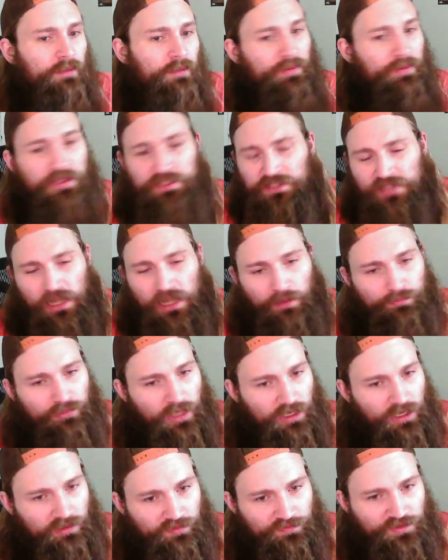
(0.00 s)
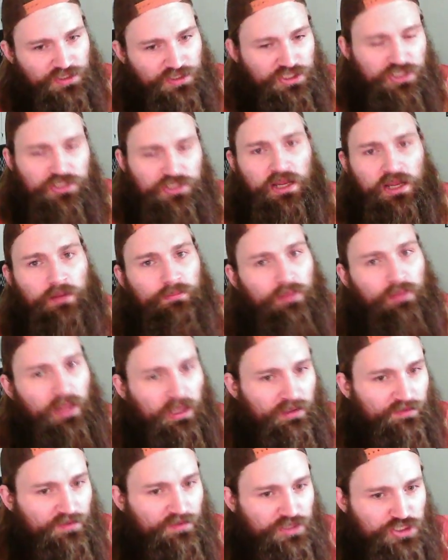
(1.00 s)
Beats Jan Blachowicz because Jan
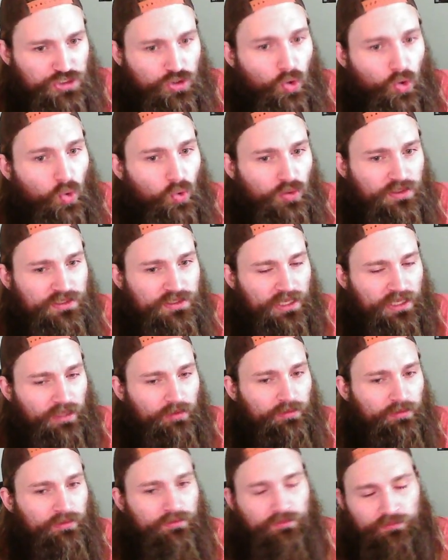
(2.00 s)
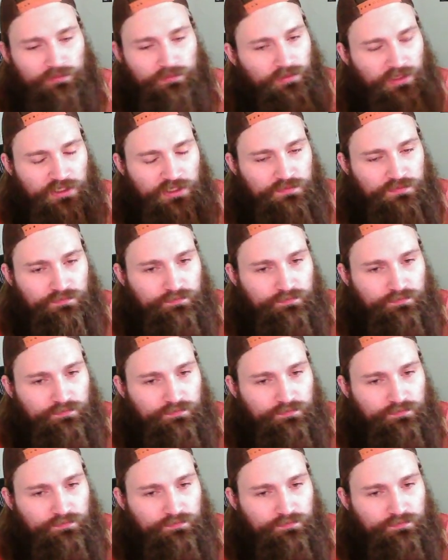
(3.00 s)
Blachowicz is old as hell and he's